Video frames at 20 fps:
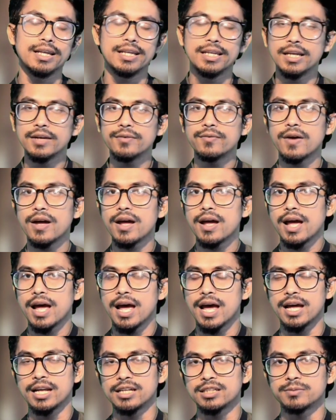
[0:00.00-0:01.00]
Give a
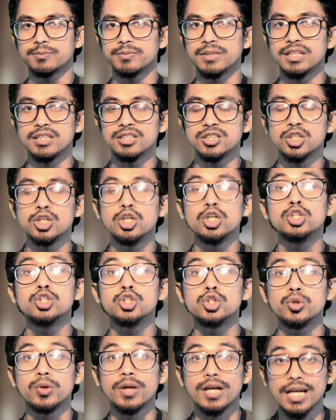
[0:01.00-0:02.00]
hand means
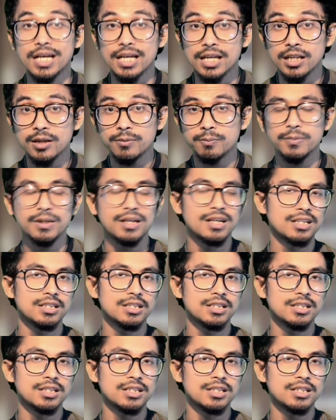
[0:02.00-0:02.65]
to help